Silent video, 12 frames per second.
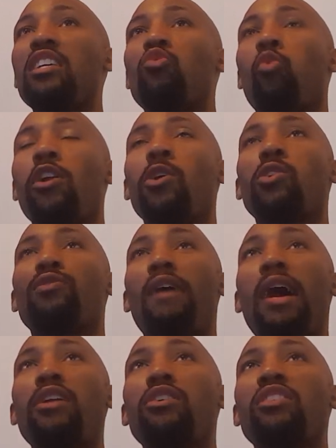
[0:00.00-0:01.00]
is one of those
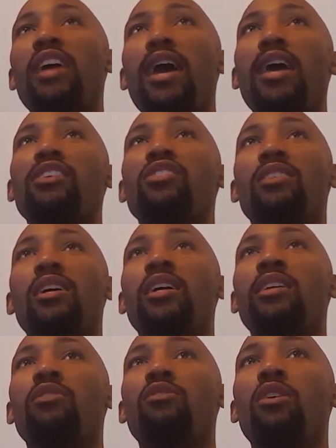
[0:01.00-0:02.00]
fighters that has
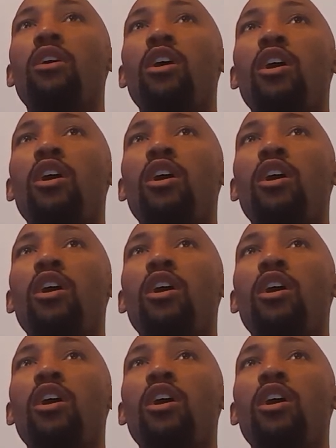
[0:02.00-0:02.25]
done